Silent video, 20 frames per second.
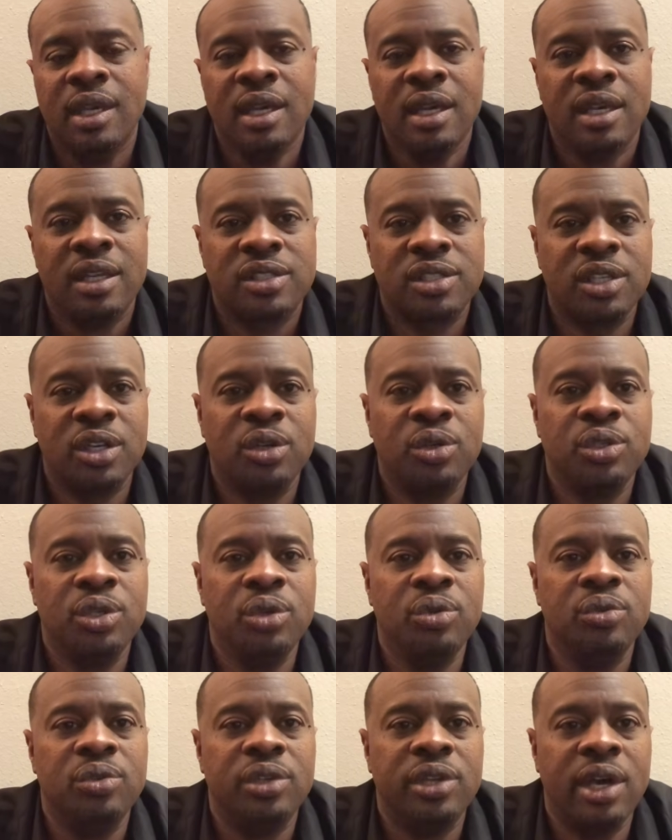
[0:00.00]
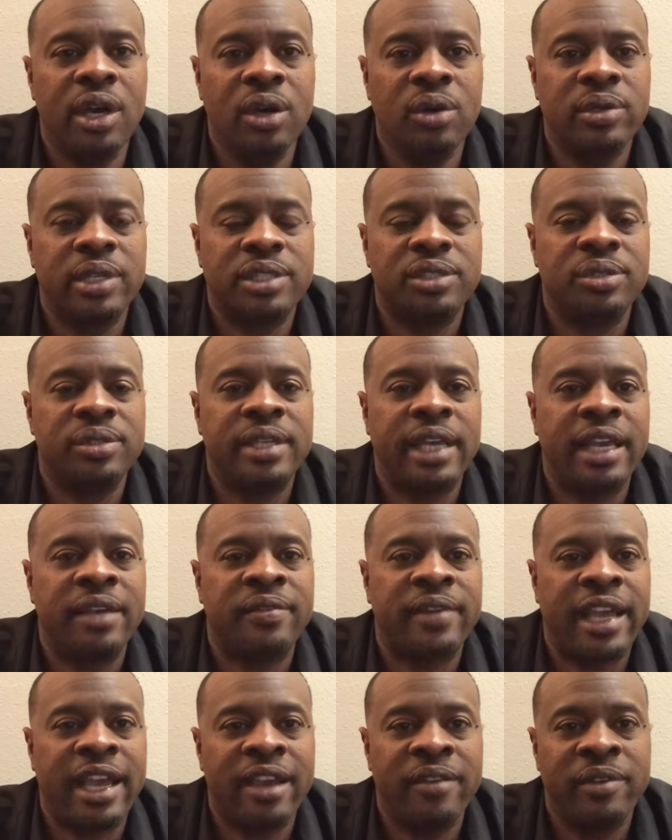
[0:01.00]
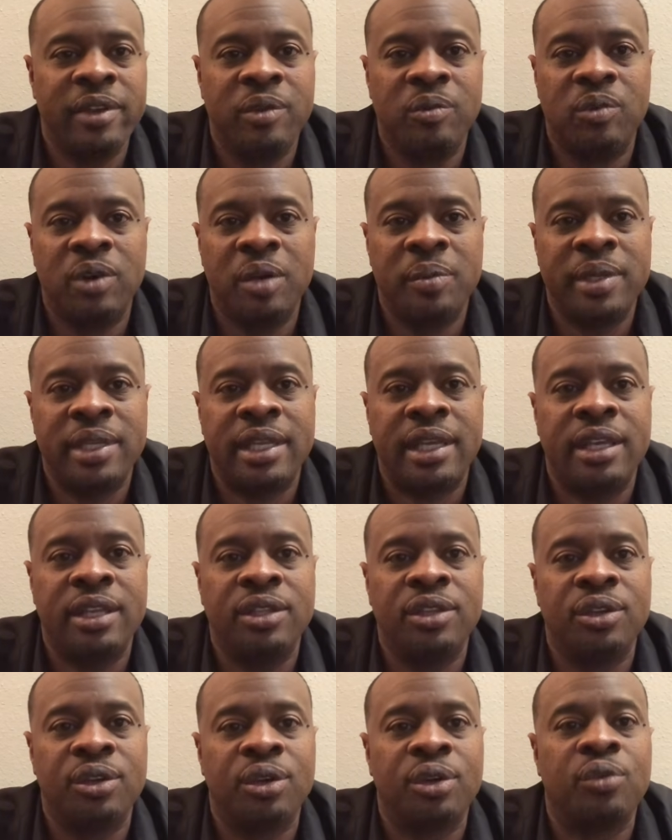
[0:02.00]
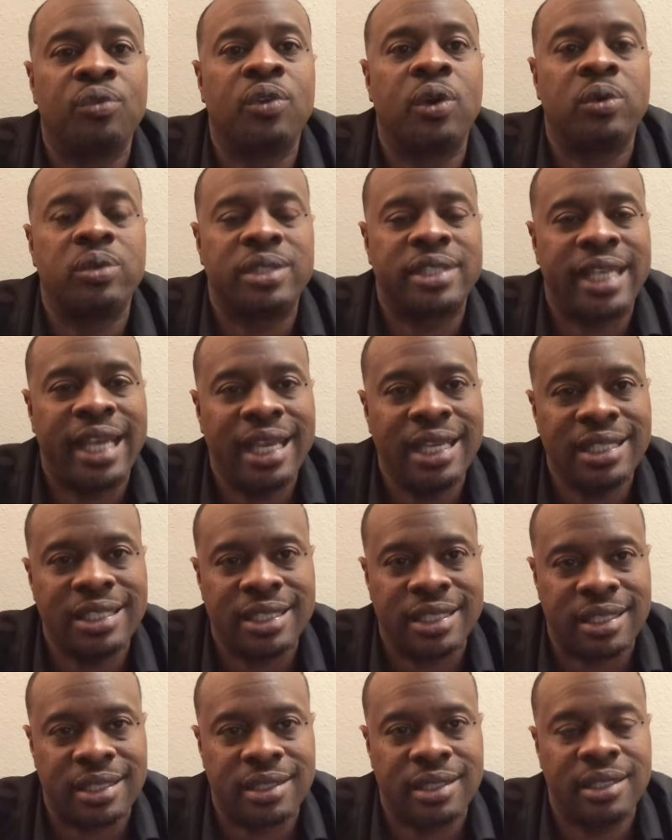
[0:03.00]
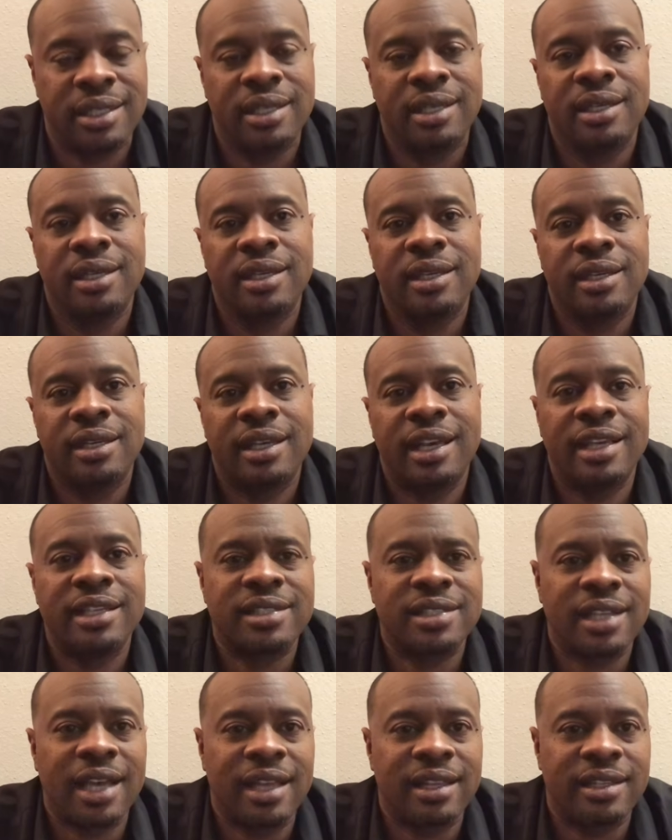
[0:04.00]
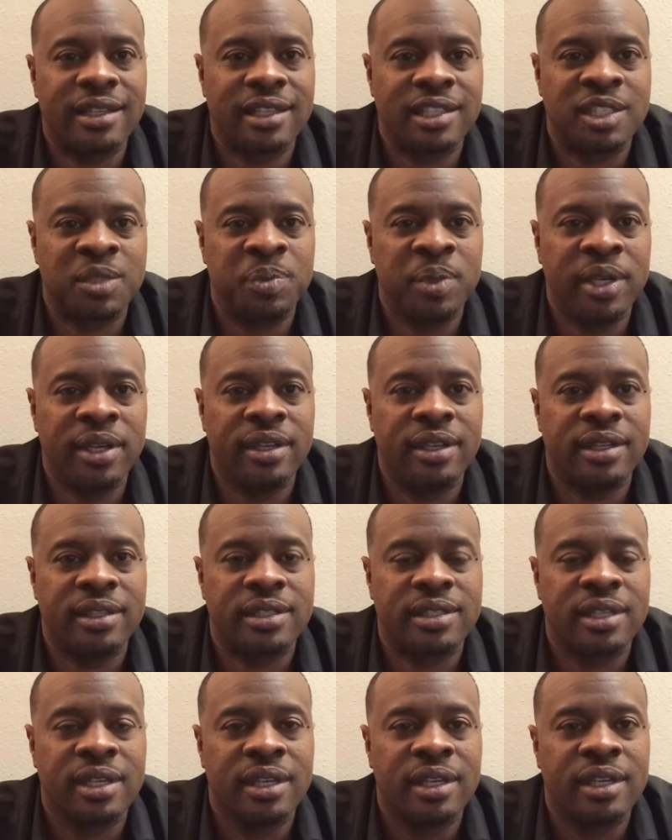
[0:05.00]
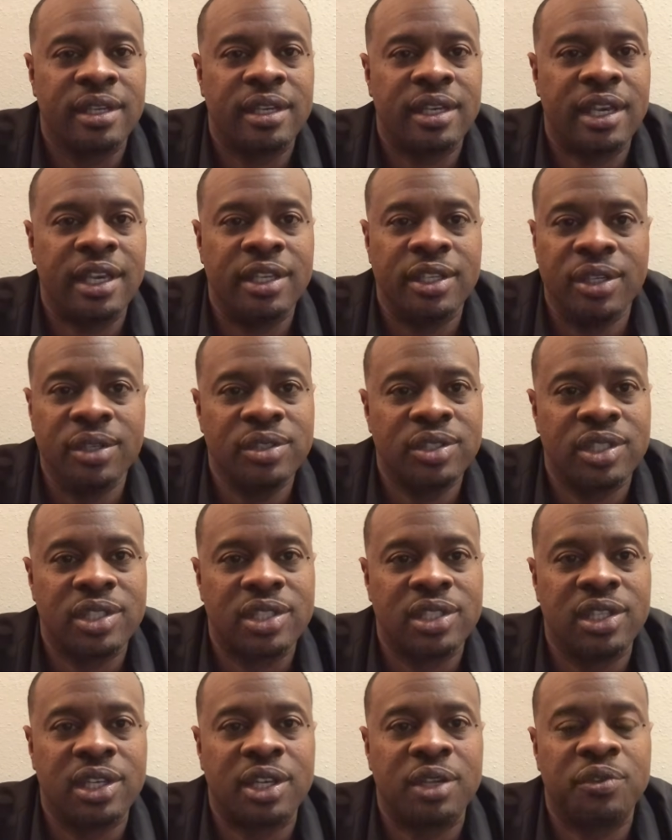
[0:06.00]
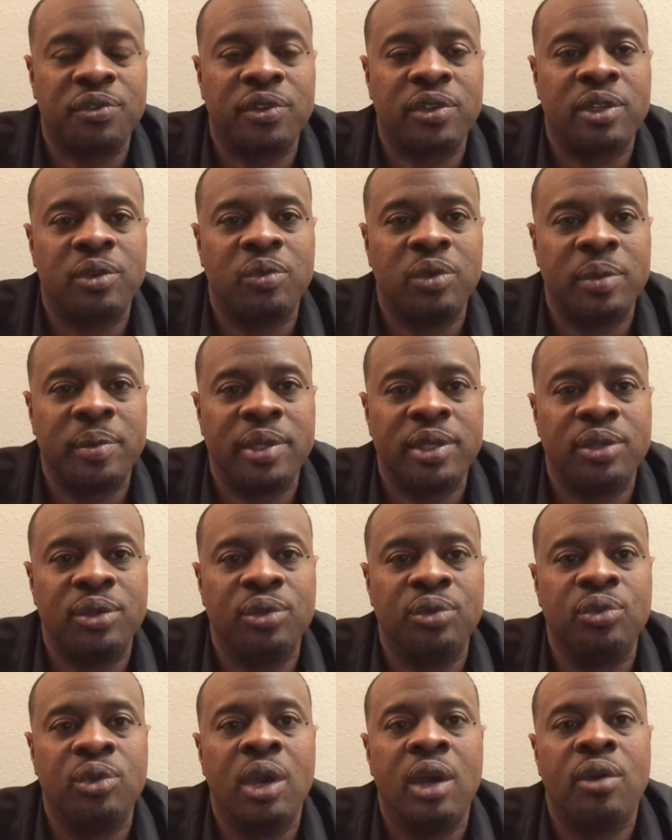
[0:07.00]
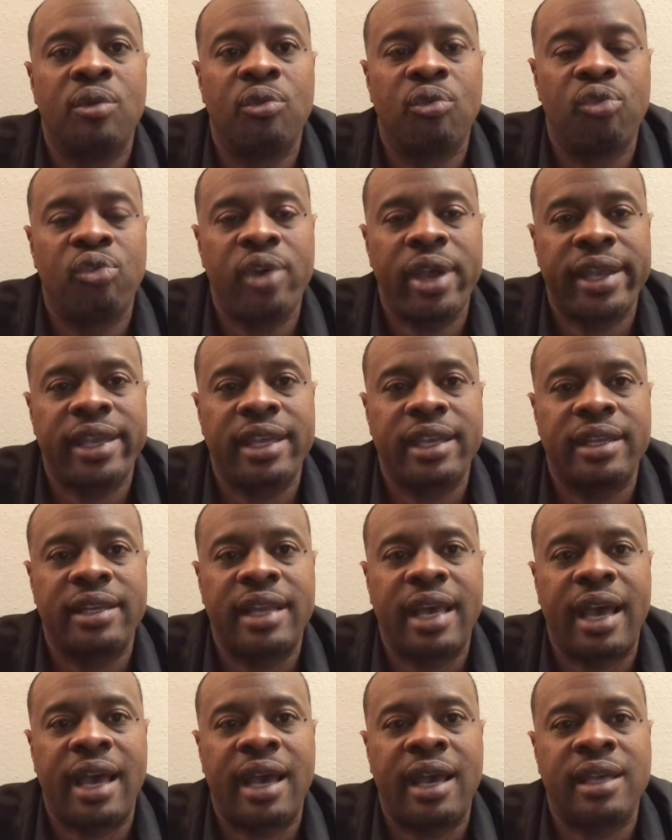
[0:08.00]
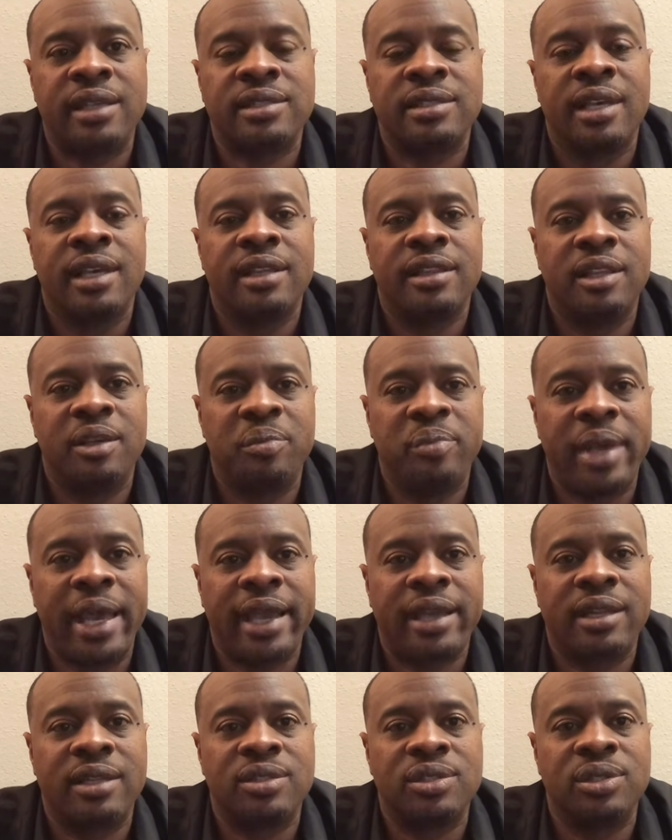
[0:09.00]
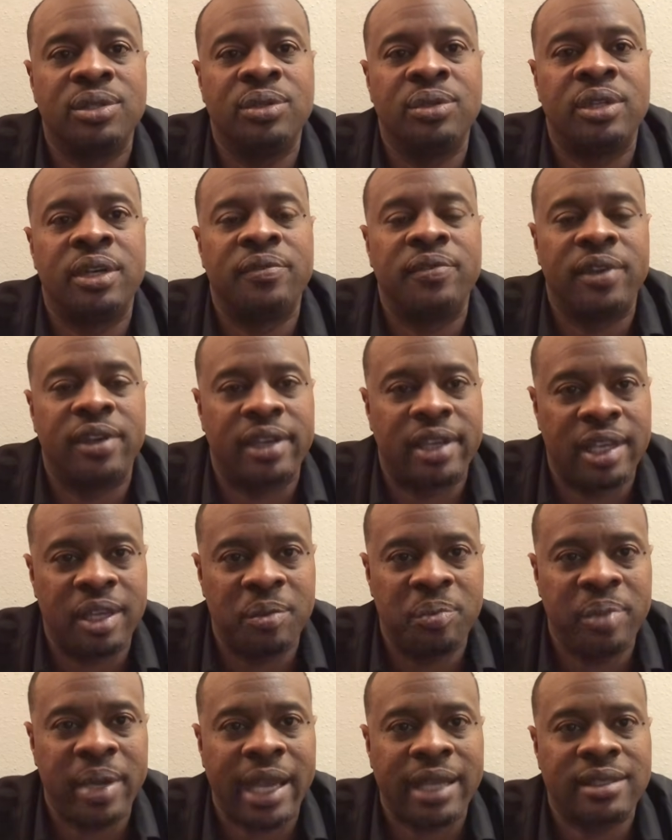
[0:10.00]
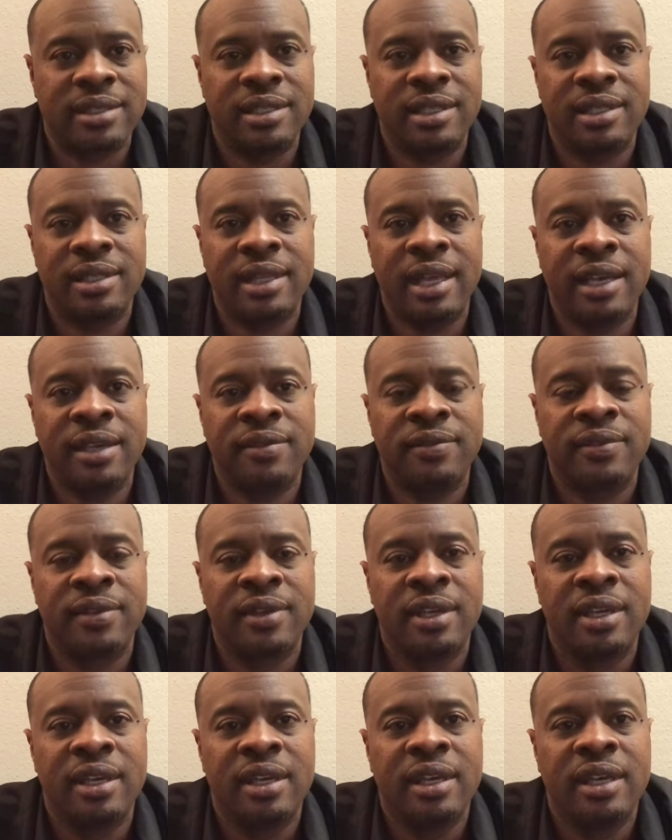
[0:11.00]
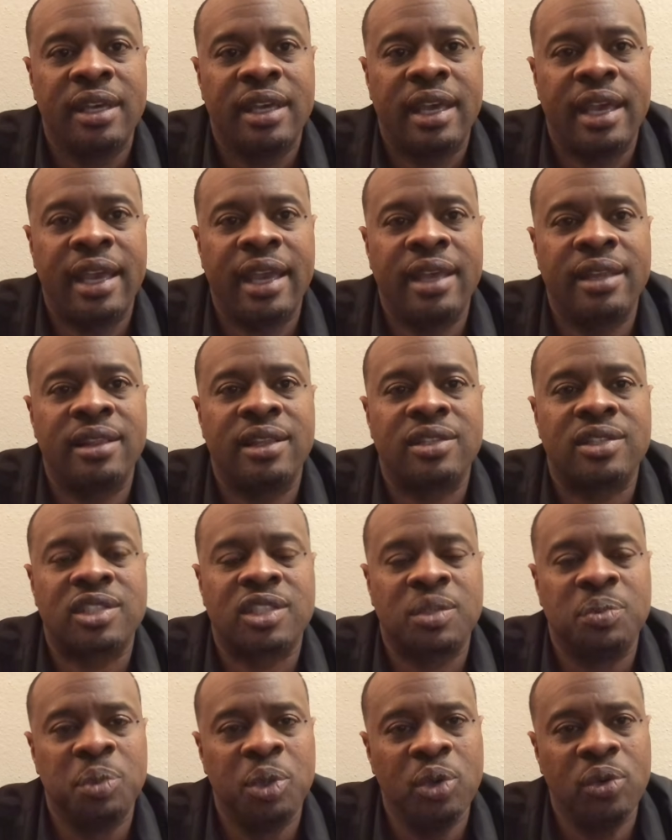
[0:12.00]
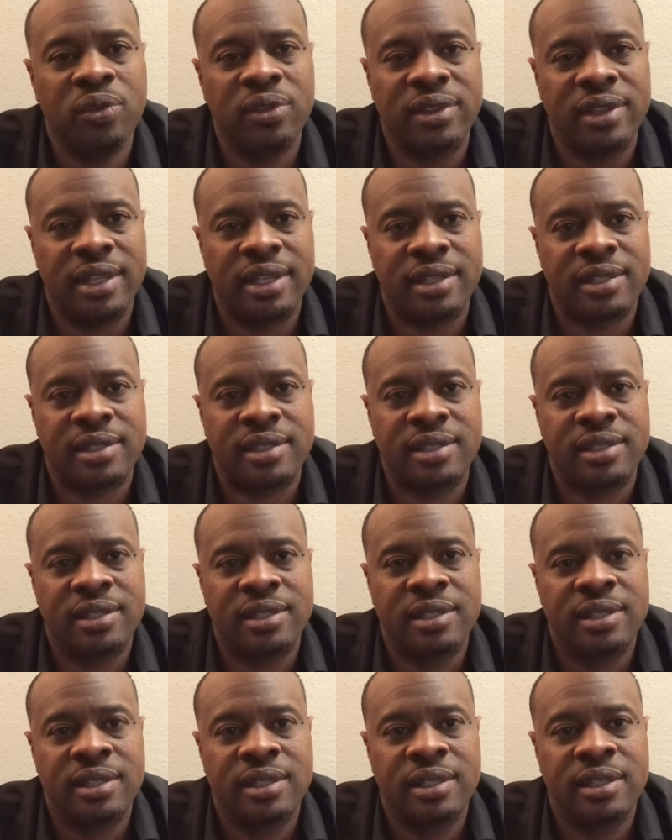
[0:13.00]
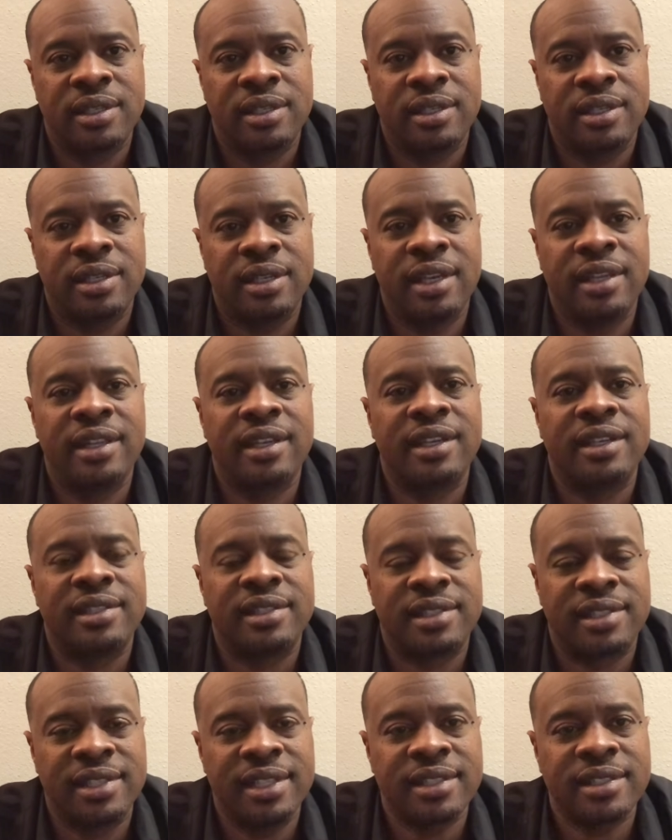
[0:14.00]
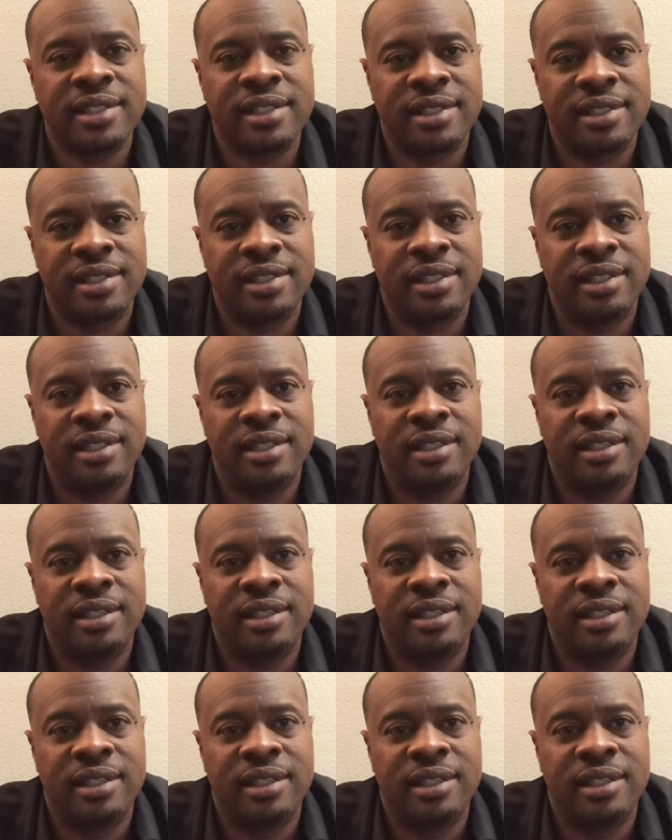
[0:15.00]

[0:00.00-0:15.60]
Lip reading: So you know that you gave every woman in your rotation a solid experience, and you're just looking for the women who recognize the magnitude of your impact in their life and the smoothness and the consistency